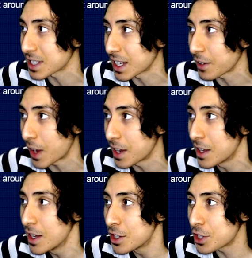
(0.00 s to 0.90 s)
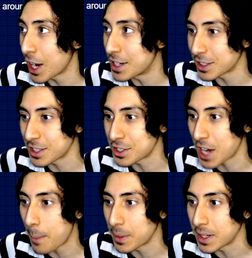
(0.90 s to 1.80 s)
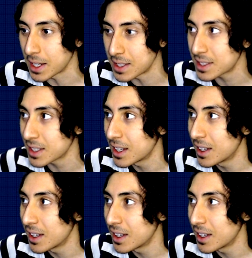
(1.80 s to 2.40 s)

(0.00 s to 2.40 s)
Like if I change it to Japanese,